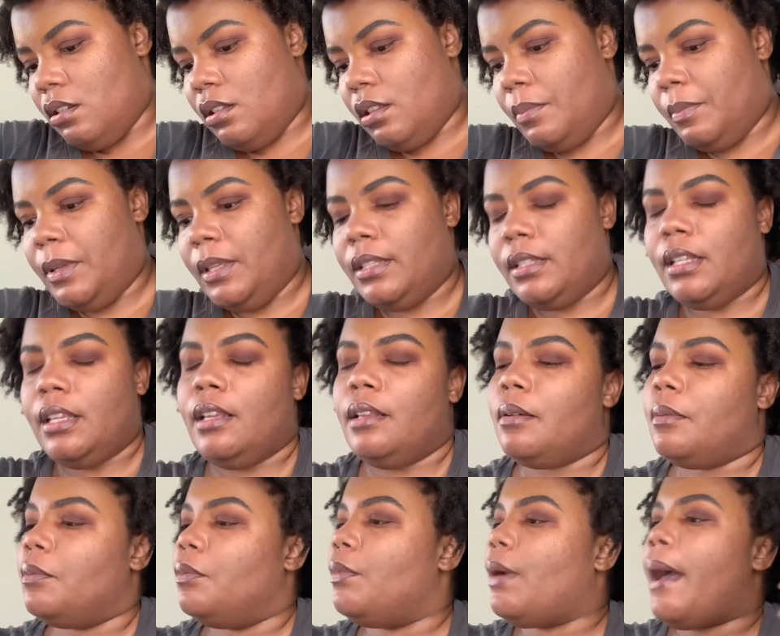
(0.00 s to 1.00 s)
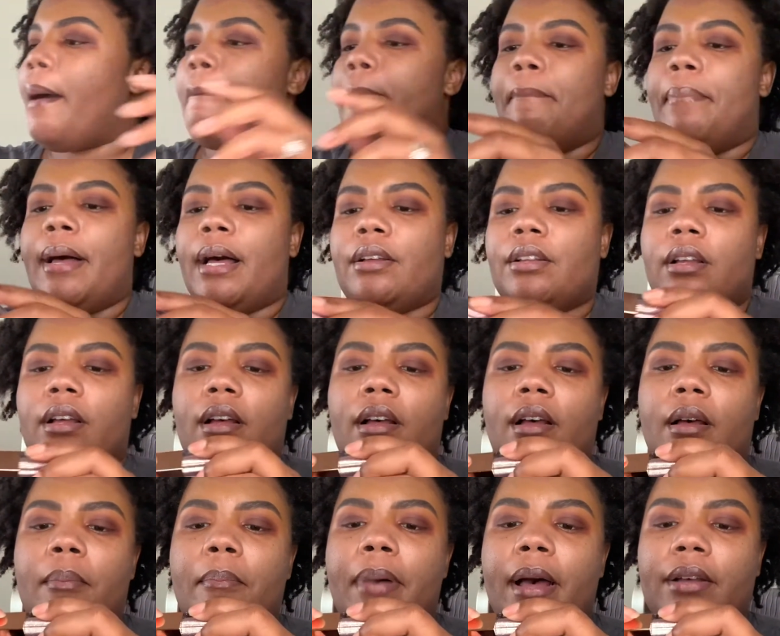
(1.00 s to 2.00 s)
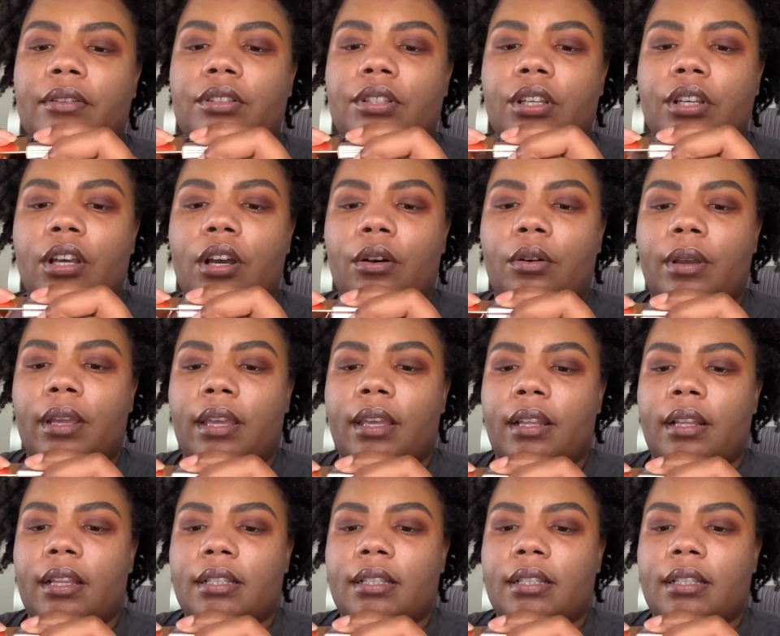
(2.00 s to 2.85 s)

let me see, I'm about to go in.